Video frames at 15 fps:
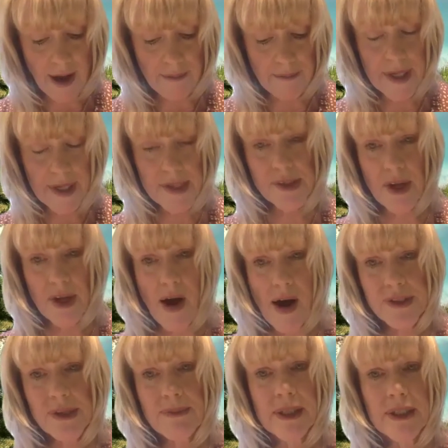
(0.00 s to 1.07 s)
It's
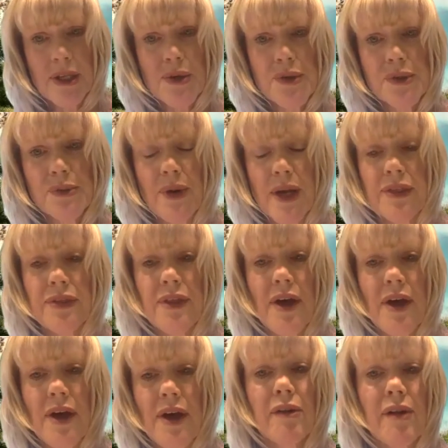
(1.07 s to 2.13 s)
also been used with
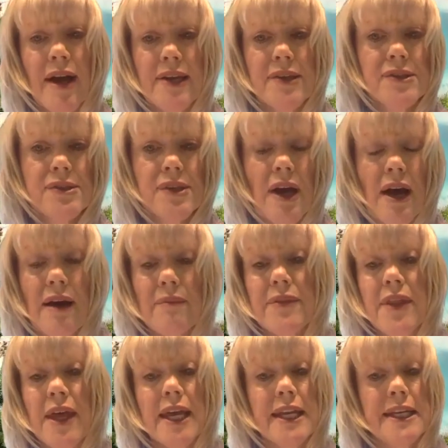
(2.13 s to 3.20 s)
clients
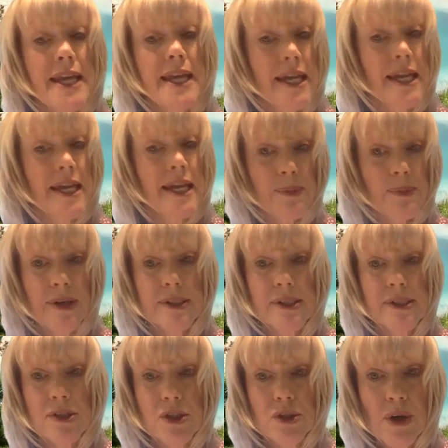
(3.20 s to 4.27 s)
that had experienced a
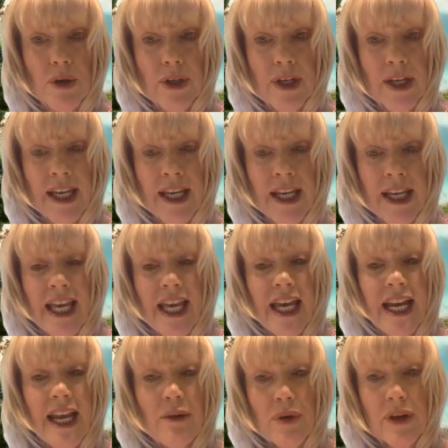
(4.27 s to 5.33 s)
stroke.
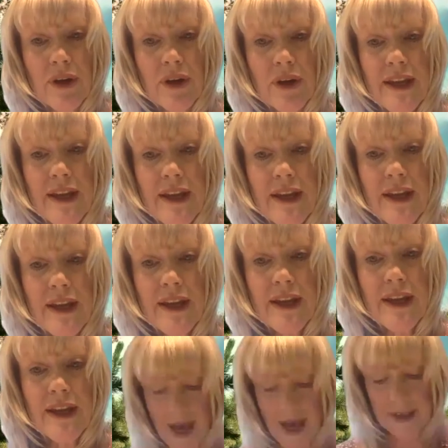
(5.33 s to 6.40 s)
And I really felt
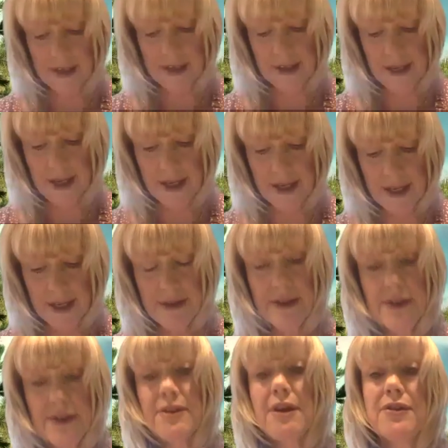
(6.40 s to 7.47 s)
that
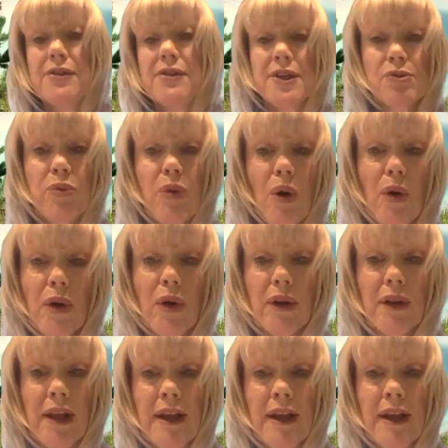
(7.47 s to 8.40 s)
in this role,